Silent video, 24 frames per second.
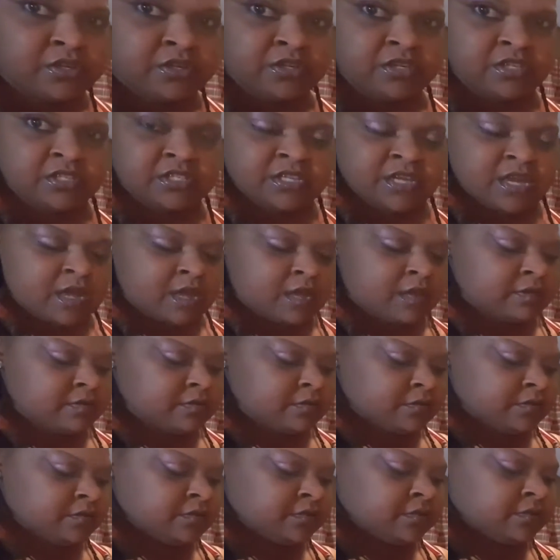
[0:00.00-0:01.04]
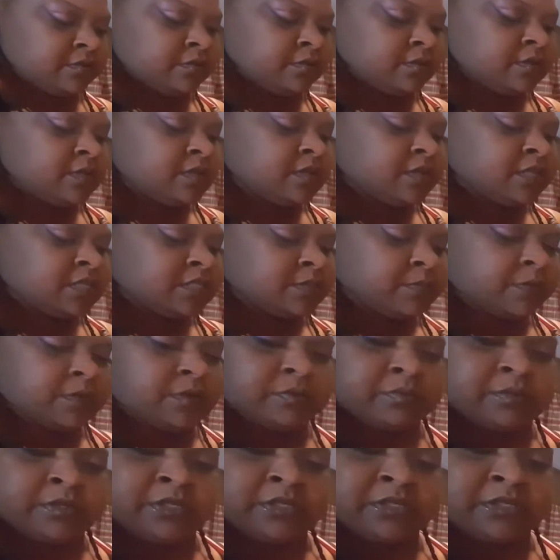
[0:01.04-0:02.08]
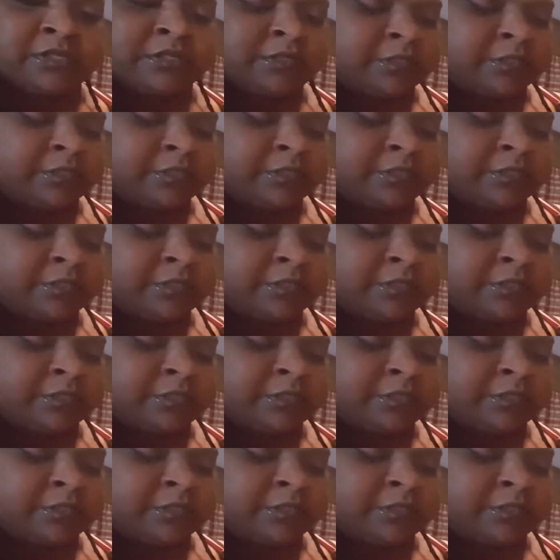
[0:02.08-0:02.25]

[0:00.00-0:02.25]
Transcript: good, y'all. It smells real